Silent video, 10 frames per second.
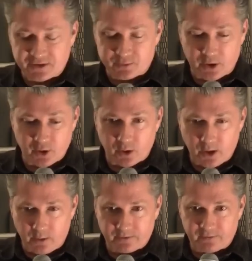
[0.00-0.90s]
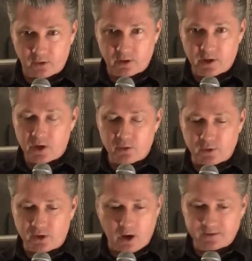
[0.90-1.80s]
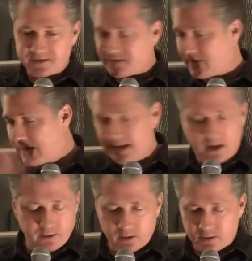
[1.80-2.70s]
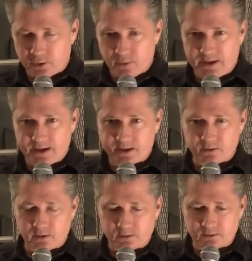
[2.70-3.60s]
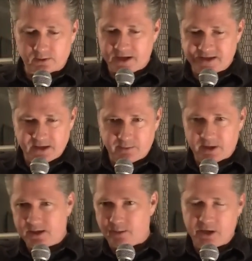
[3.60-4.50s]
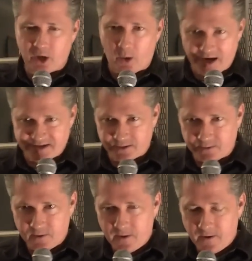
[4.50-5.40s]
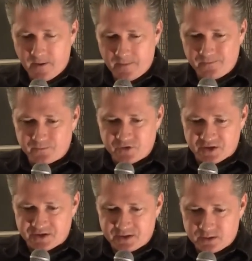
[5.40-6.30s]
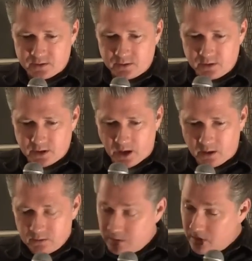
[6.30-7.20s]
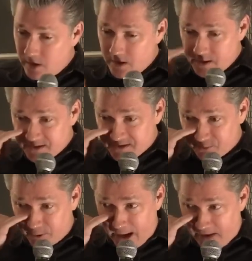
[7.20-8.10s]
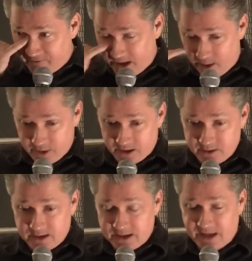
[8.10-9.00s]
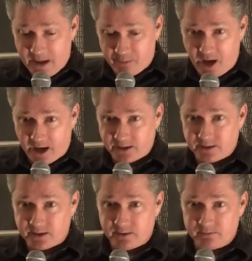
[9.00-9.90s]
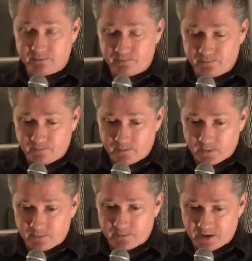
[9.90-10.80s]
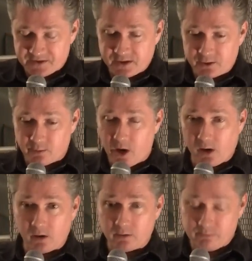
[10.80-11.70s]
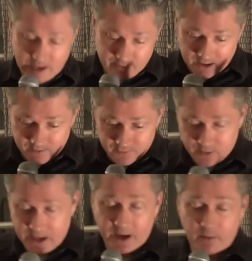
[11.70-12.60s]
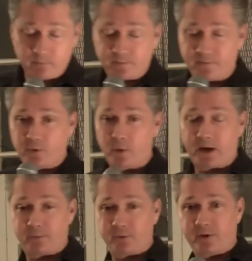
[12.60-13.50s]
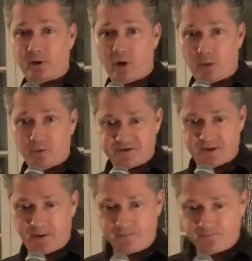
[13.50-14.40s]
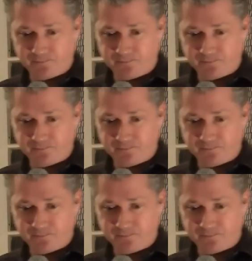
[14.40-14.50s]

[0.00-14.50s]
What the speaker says: is what you were going for, regardless of any other ingredient or glycemic amino acid. Just, snort half an Ambien, eat that pint. I'll see you tomorrow. Maybe, if you get up. If you wake up through the alarm, we'll see.